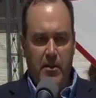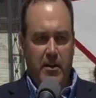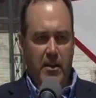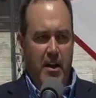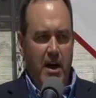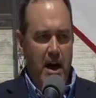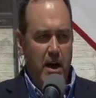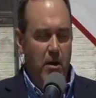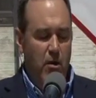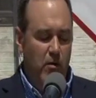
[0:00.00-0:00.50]

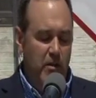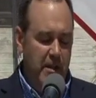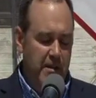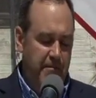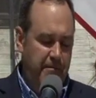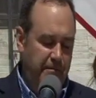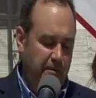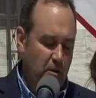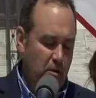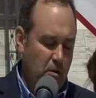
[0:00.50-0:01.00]
Not only
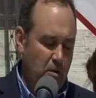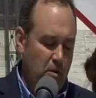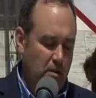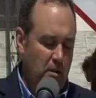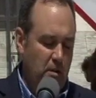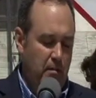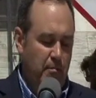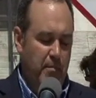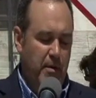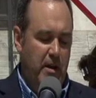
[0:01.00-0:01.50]

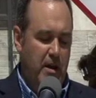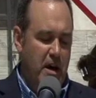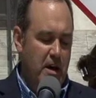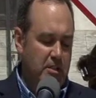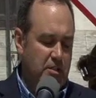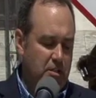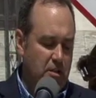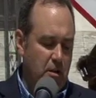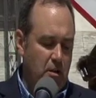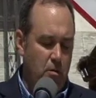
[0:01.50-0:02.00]
fuel, but
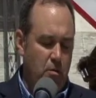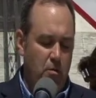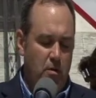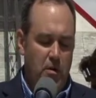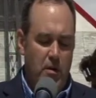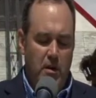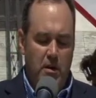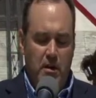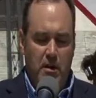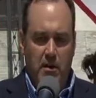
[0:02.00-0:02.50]
also,
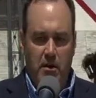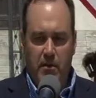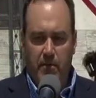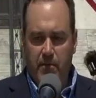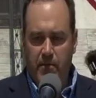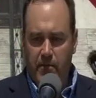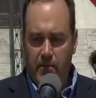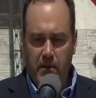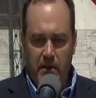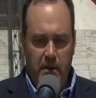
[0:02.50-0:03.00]

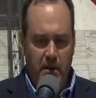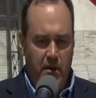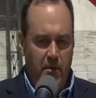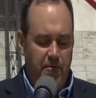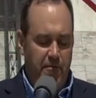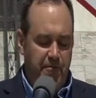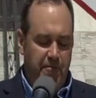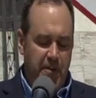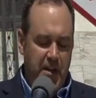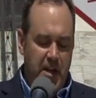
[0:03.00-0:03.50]
you
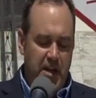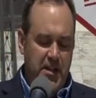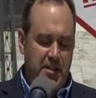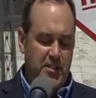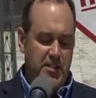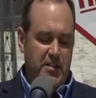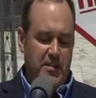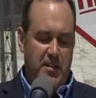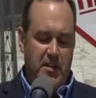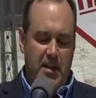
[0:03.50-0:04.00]
know,
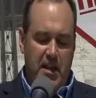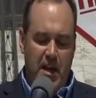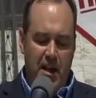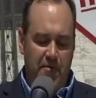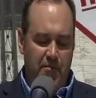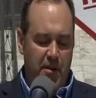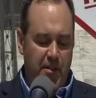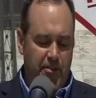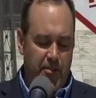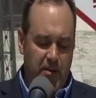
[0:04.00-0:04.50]
feeds,
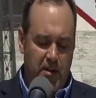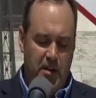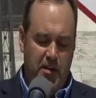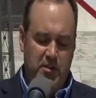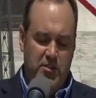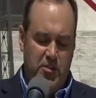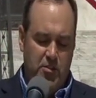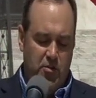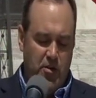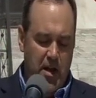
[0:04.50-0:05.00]

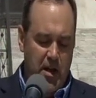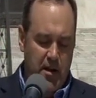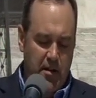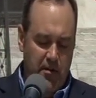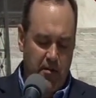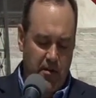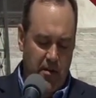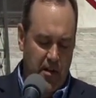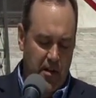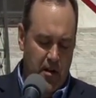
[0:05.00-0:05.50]
everything's
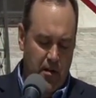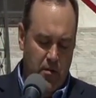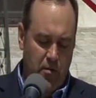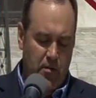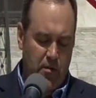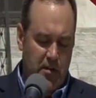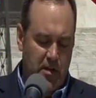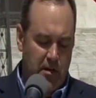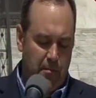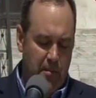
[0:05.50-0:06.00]
traded, you
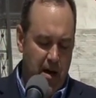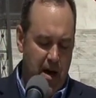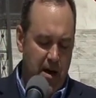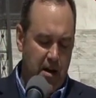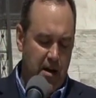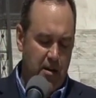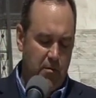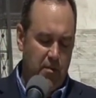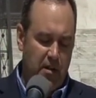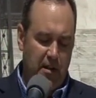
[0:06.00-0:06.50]
know,
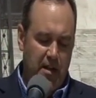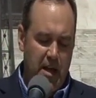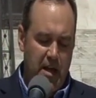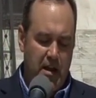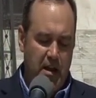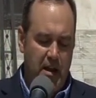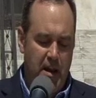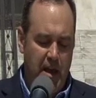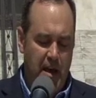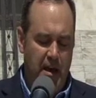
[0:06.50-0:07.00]
commodity
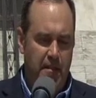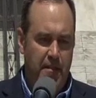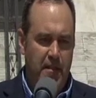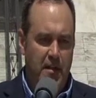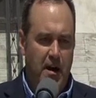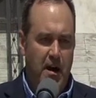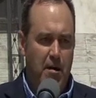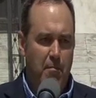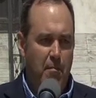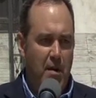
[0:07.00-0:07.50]
related, and
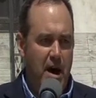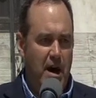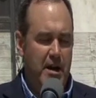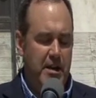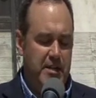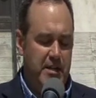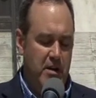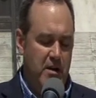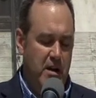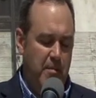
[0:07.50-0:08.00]
our
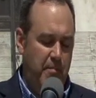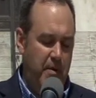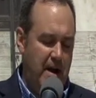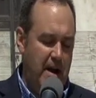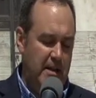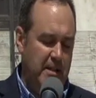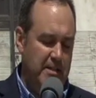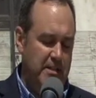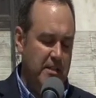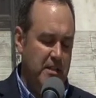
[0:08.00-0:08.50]
monetary
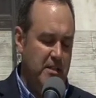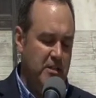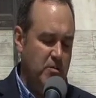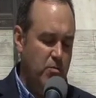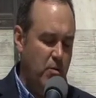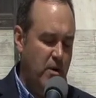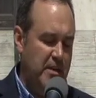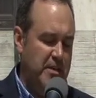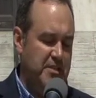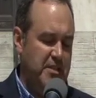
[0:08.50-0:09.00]
policy is
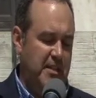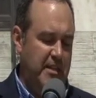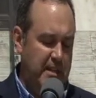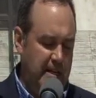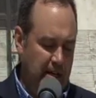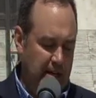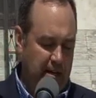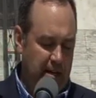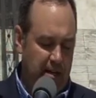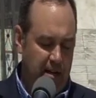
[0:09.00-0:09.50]
what is
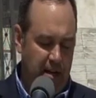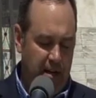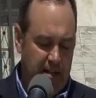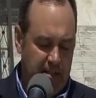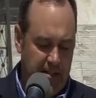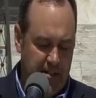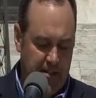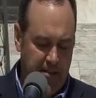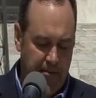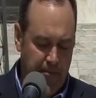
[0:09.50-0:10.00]
killing
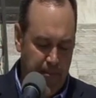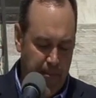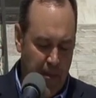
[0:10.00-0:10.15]
us.